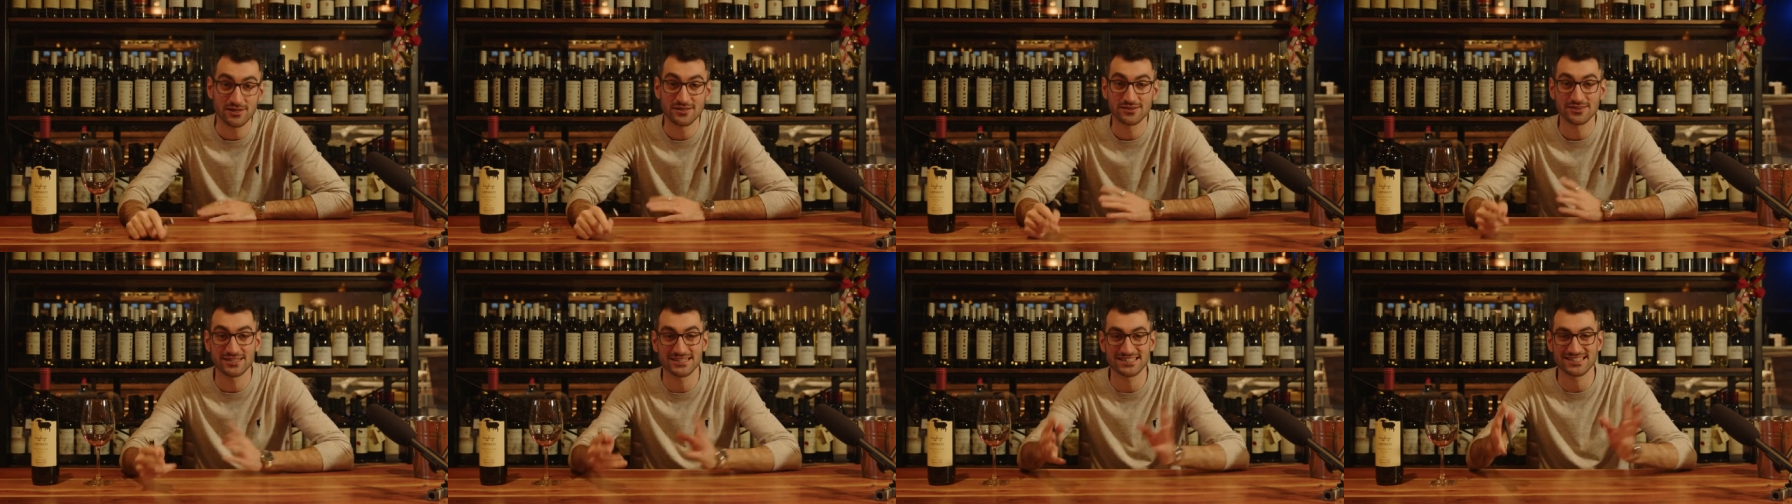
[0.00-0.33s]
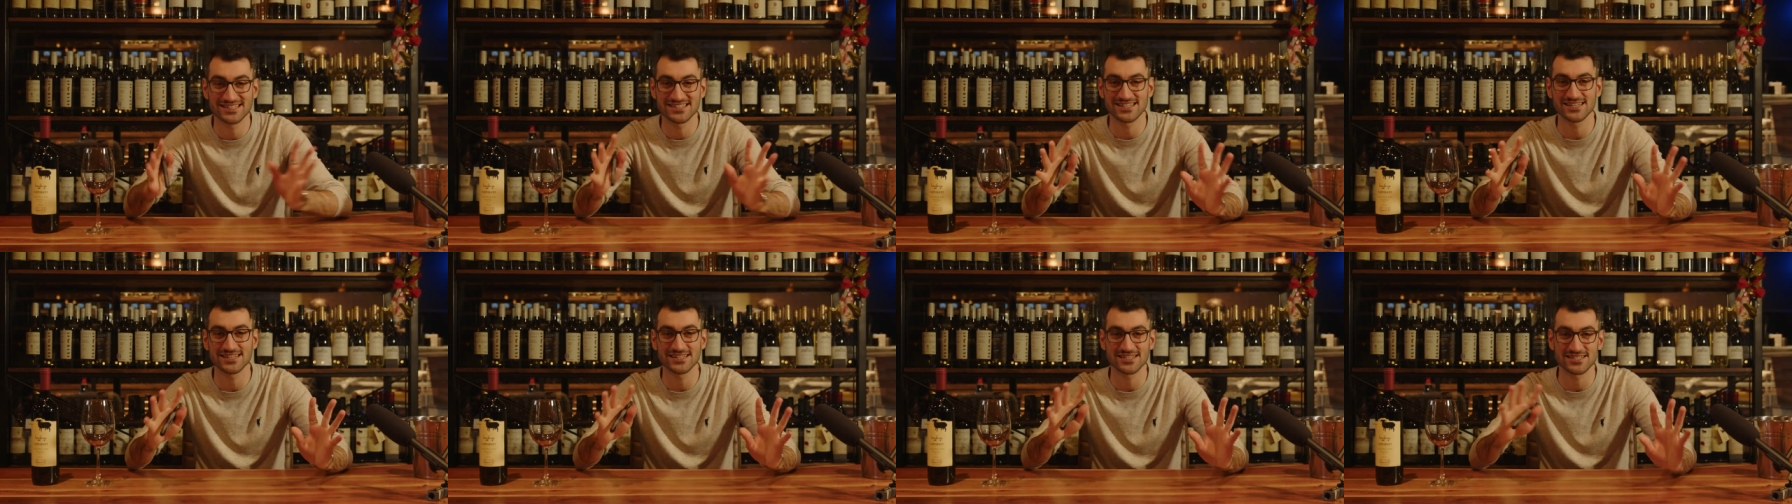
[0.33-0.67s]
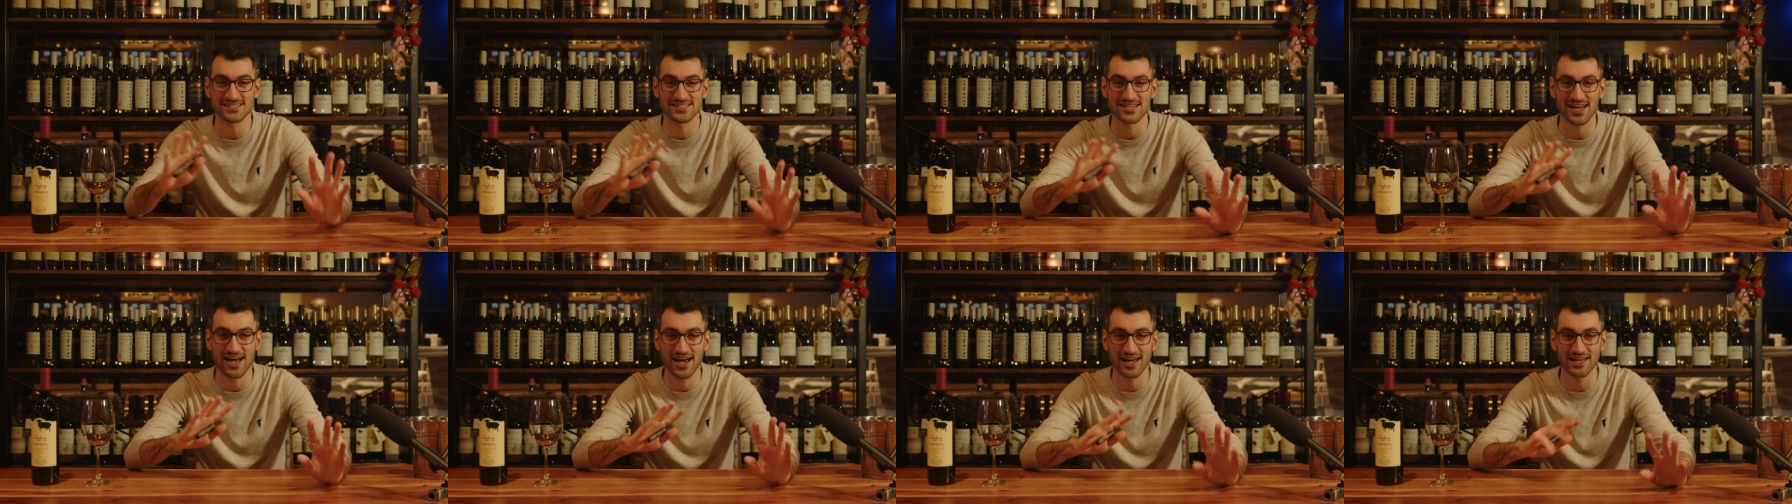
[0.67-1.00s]
the
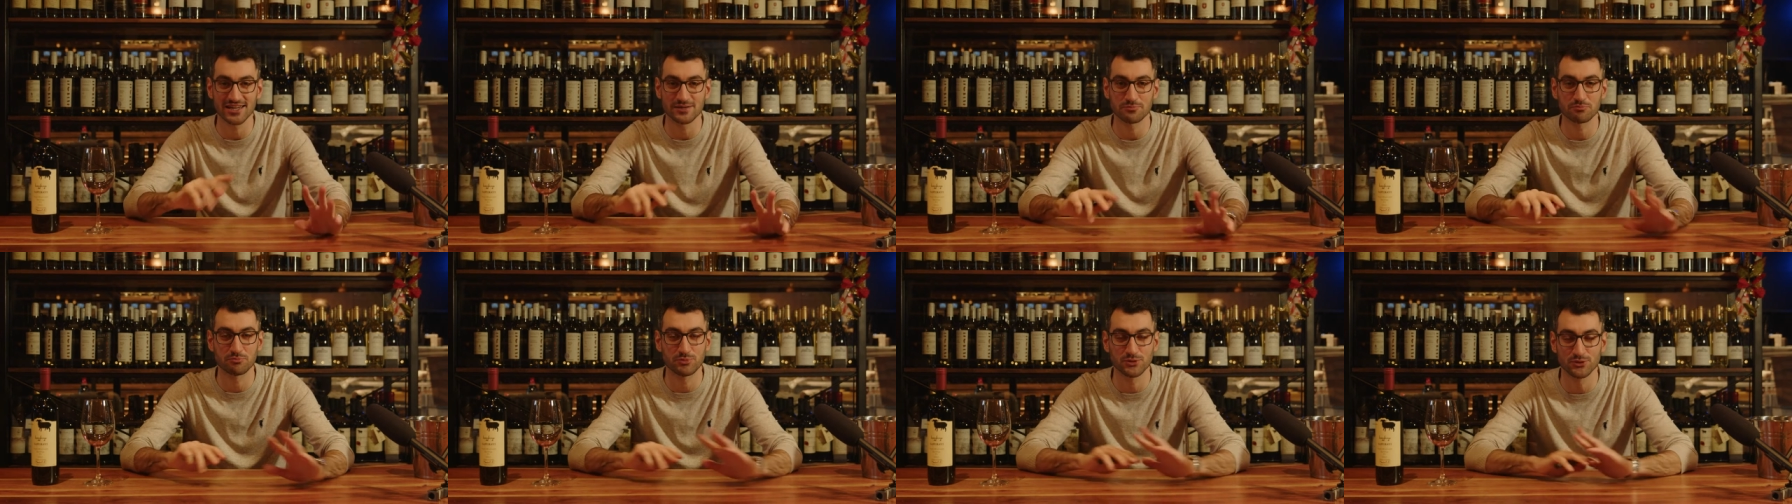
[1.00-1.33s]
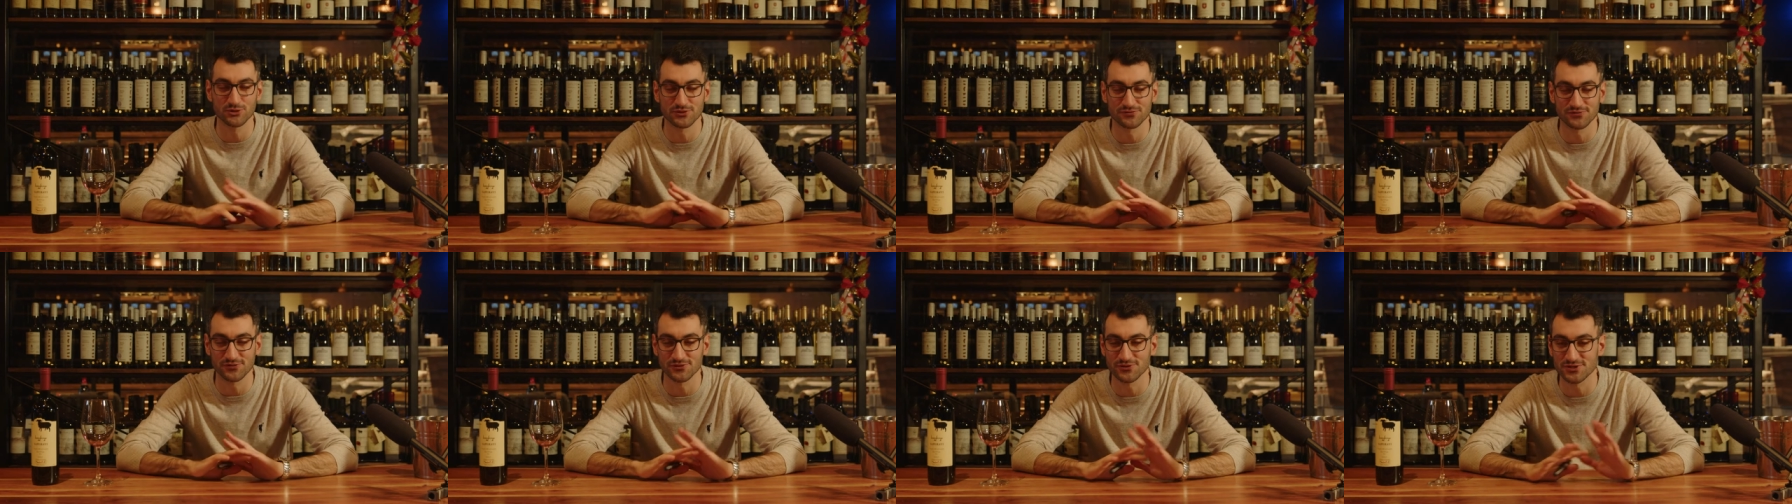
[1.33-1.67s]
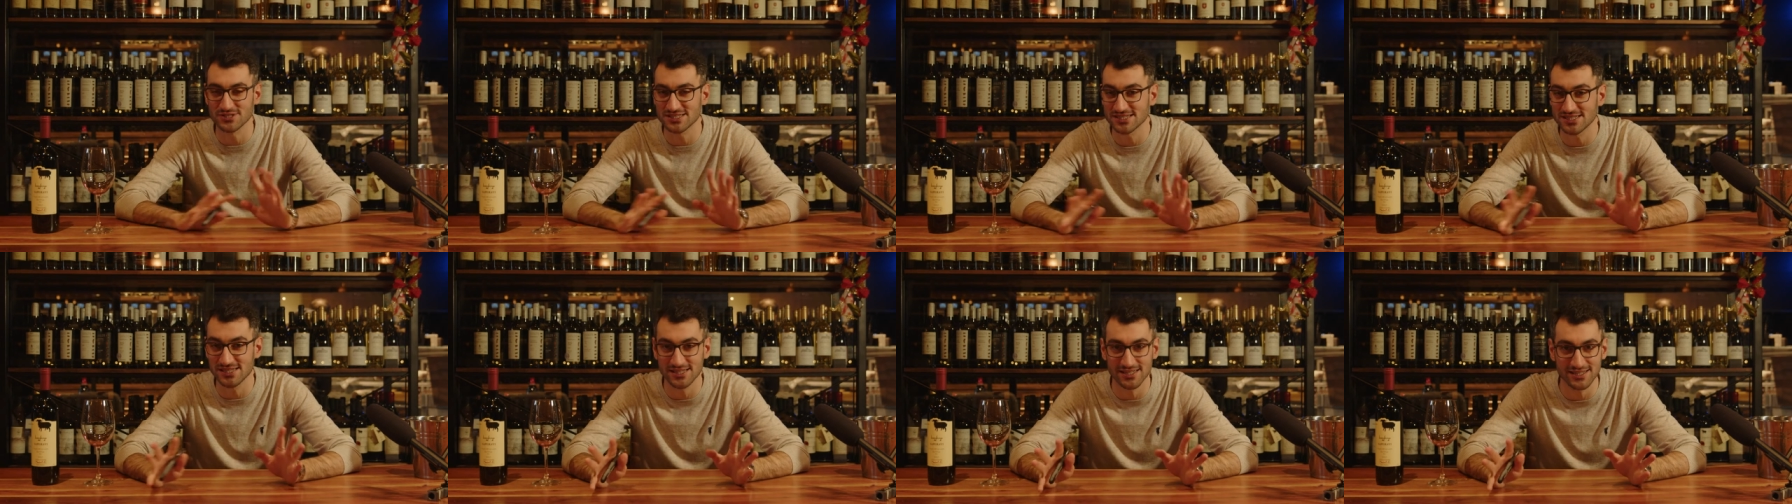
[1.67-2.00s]
seaside beautiful
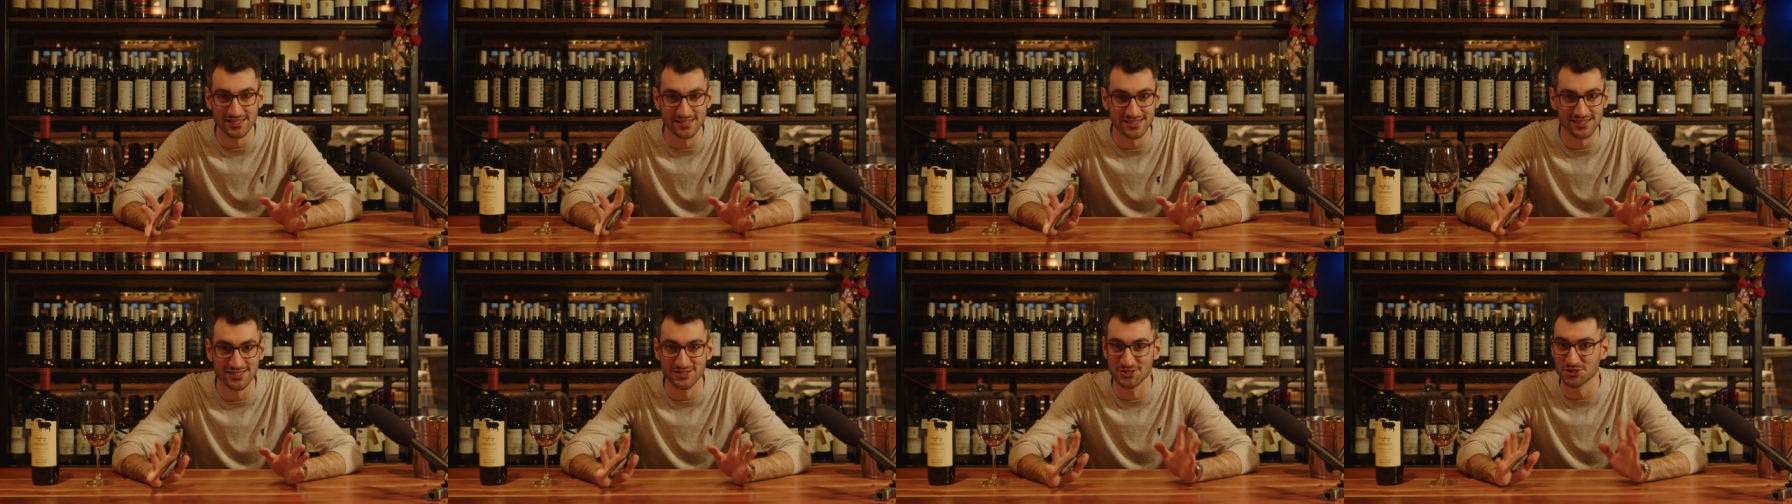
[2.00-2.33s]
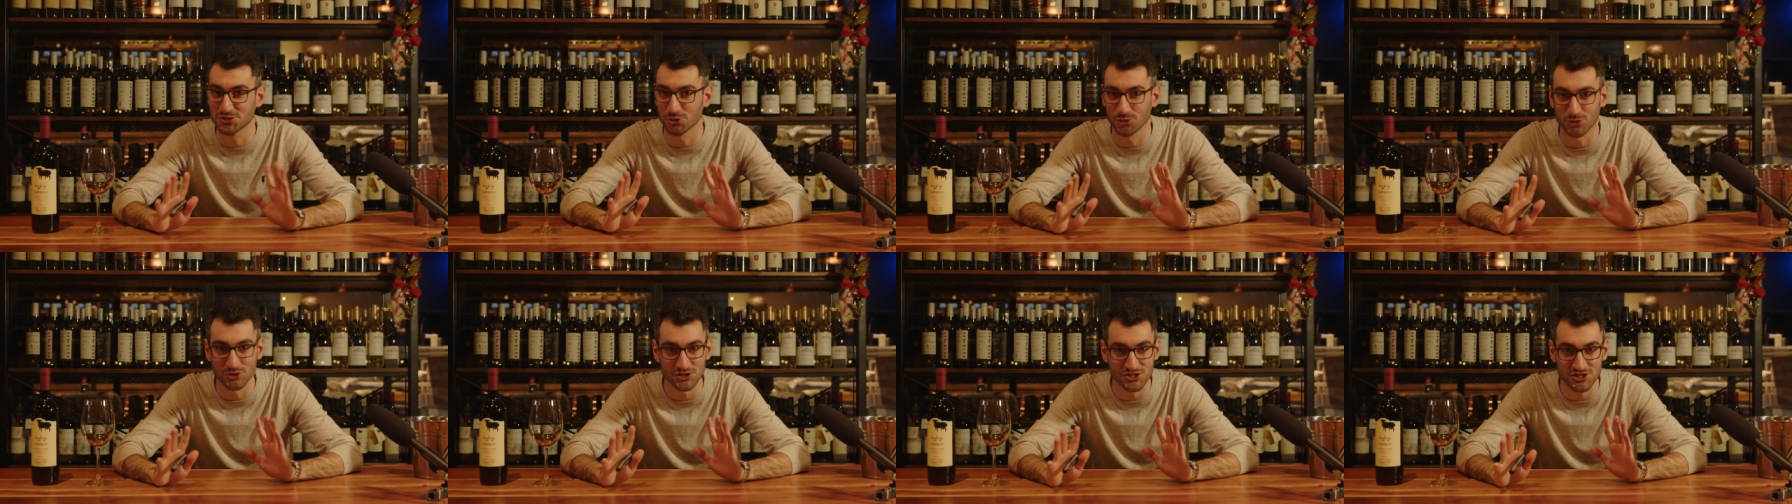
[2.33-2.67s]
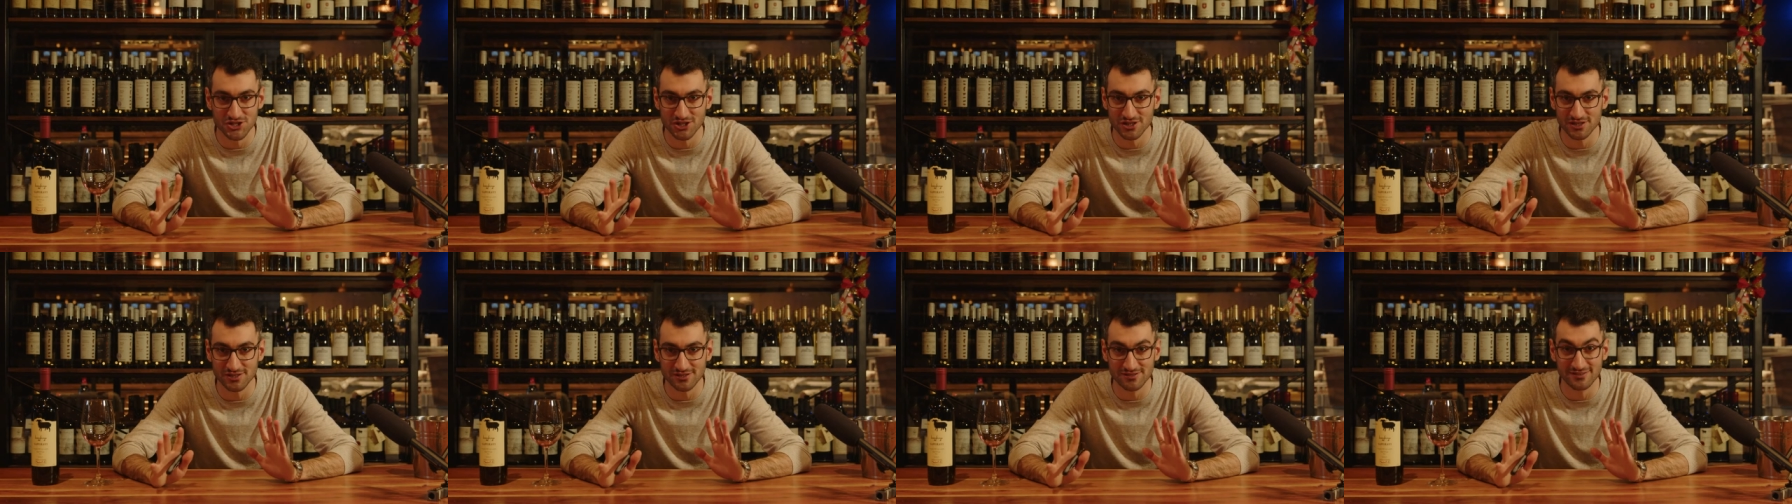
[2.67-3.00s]
city in
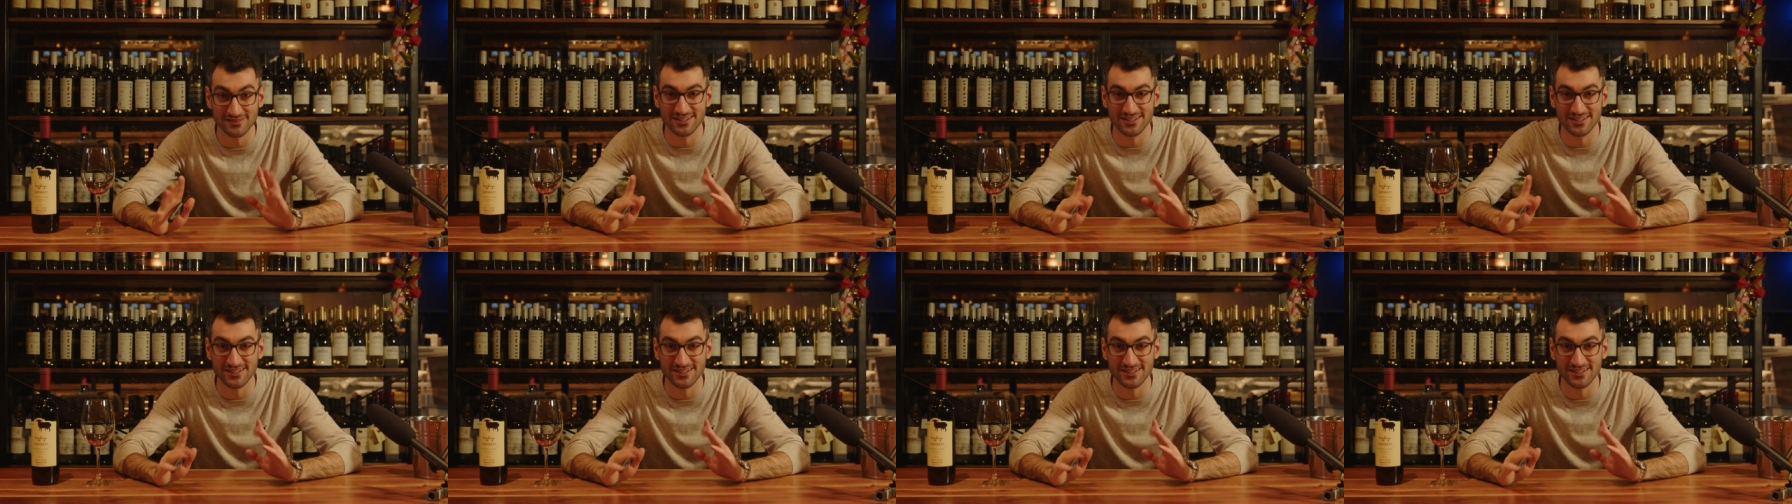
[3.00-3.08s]
Georgia